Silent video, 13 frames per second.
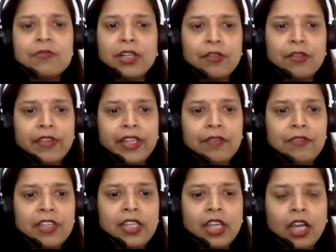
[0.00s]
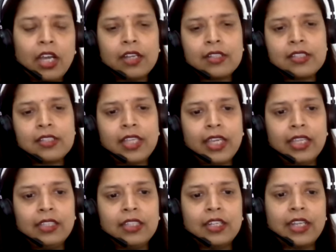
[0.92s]
but when we are
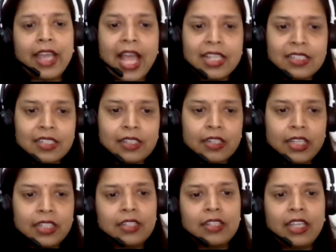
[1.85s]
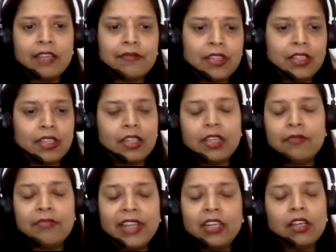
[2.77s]
saying that acid,
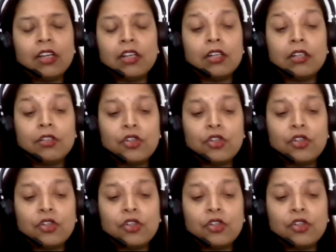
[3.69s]
when a